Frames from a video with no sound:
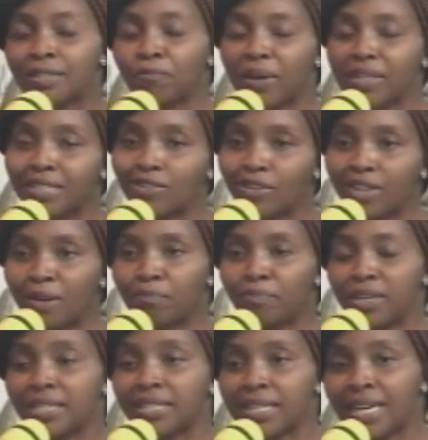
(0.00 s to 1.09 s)
particular
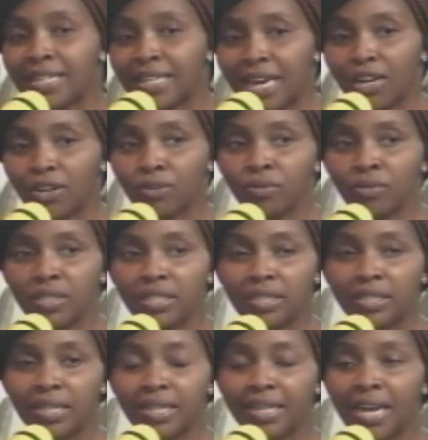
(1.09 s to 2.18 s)
place, I now go
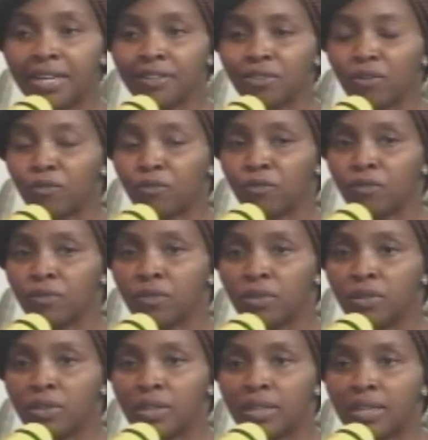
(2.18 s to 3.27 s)
is a kind of
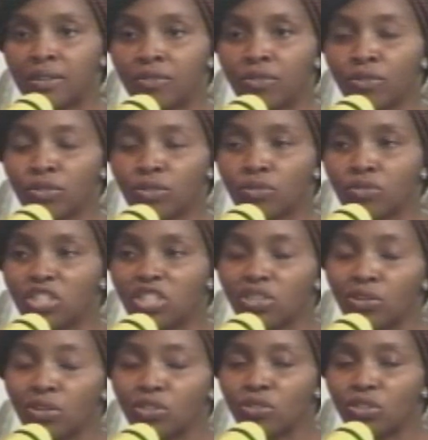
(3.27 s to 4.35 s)
Otsu
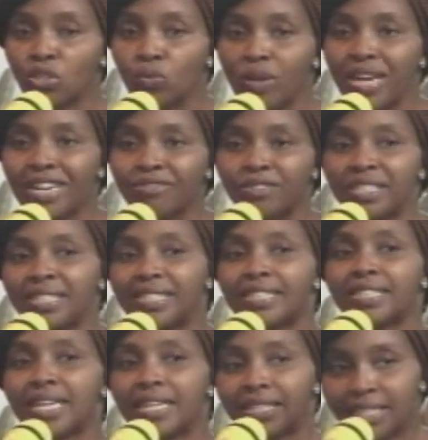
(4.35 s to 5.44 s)
Jesus who
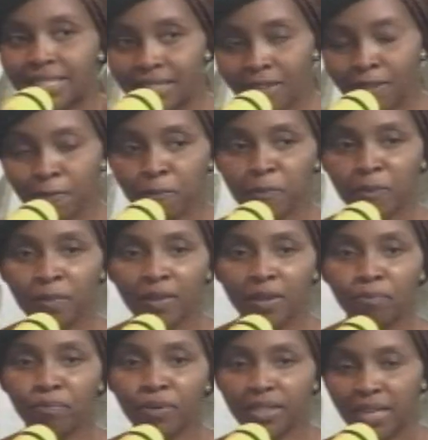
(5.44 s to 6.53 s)
reinstates
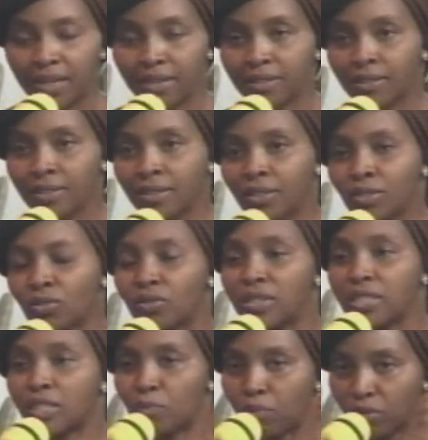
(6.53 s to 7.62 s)
Peter to
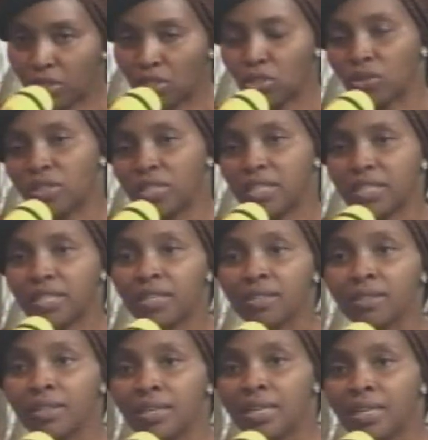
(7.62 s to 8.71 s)
his position again.
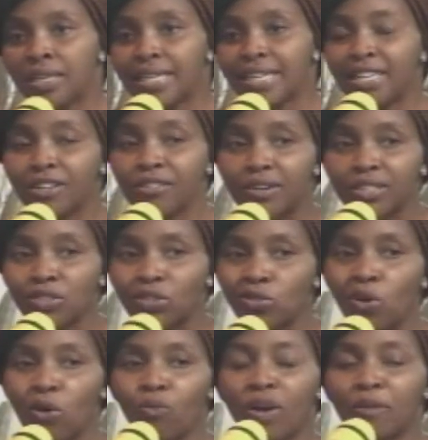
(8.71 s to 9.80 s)
He
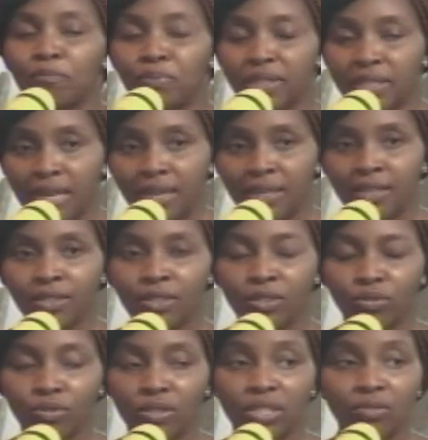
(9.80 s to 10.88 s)
restores Peter
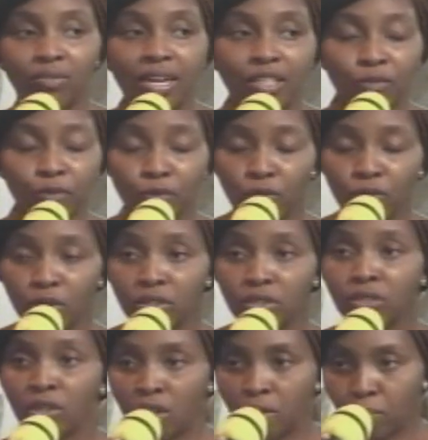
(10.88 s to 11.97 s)
to his rightful
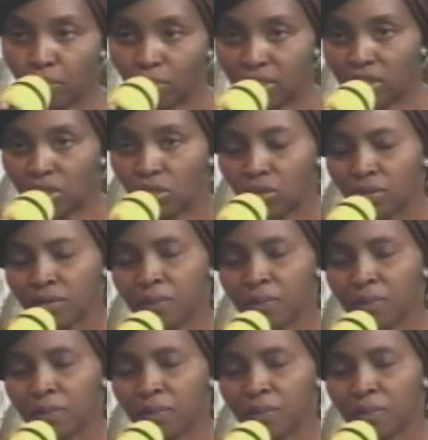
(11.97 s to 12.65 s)
what? Position.